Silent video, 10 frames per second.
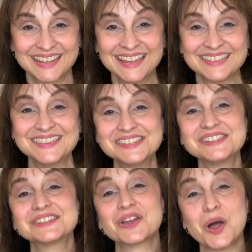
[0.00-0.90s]
This is
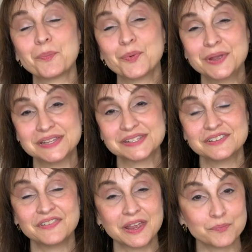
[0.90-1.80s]
a comprehensive
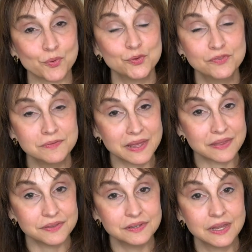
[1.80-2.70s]
and proven
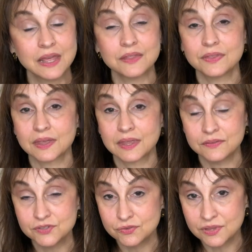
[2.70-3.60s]
method that
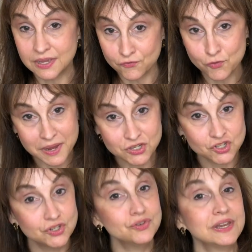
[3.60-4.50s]
gives you the
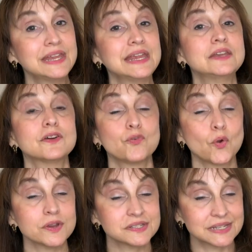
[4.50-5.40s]
information you need for
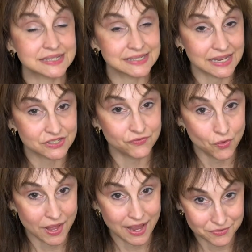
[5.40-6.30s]
a successful
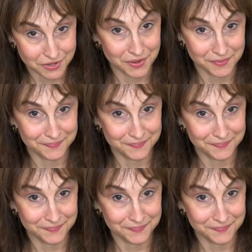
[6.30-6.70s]
outcome.